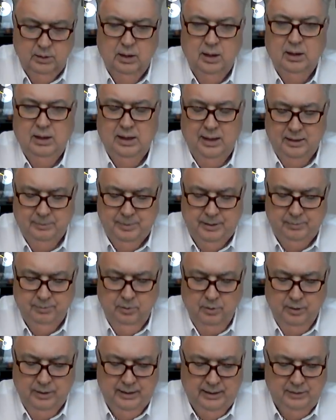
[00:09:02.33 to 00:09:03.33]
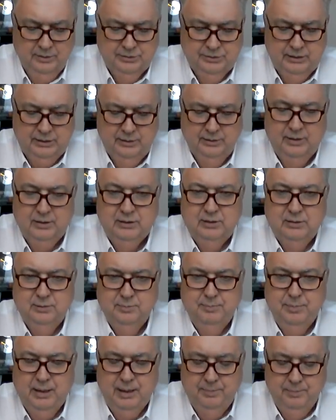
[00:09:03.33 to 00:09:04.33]
A lot of people are now saying that the
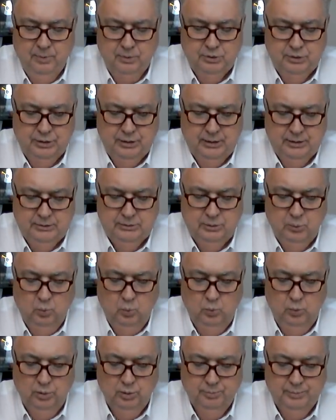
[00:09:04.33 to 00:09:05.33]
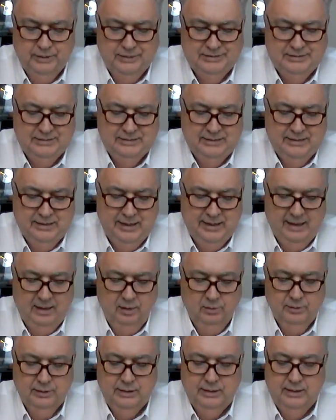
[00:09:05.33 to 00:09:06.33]
paper checks will be sent
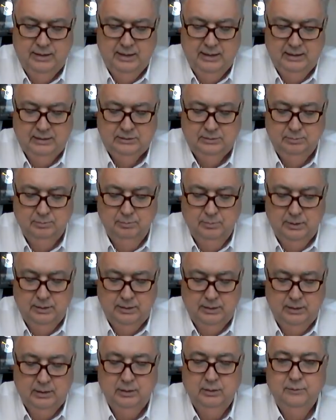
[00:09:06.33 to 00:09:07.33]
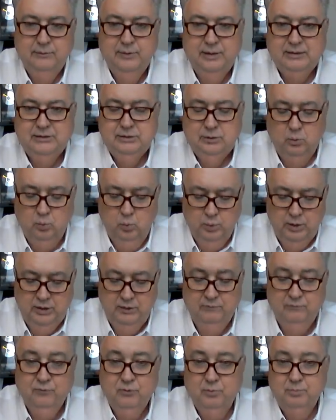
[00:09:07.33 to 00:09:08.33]
out next Monday. That's a
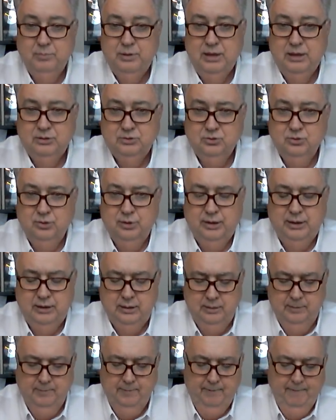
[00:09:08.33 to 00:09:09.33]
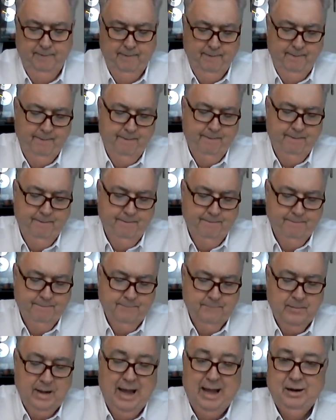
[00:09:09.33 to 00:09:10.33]
week from yesterday.
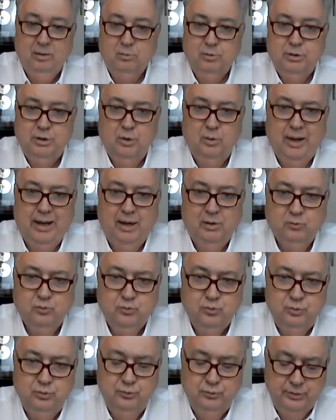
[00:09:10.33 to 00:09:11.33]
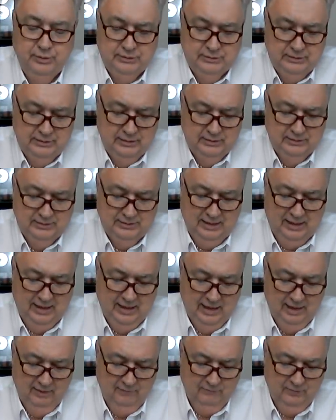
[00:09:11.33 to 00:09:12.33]
I don't know how true this is.
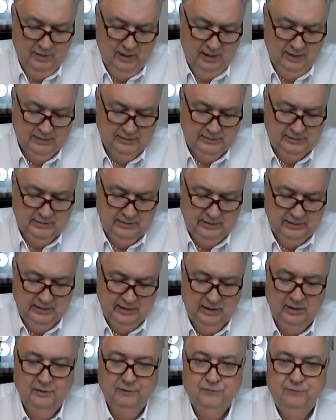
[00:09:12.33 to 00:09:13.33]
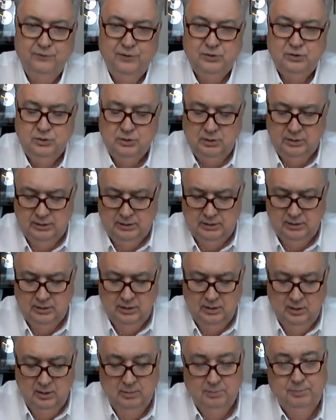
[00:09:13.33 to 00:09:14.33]
I have not seen it officially,
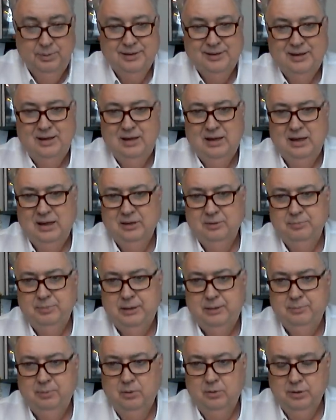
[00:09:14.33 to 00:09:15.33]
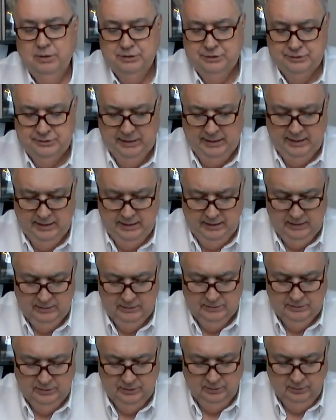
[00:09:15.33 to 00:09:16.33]
but a lot of people are saying it.
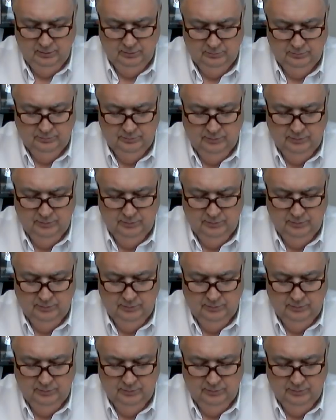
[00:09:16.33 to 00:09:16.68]
So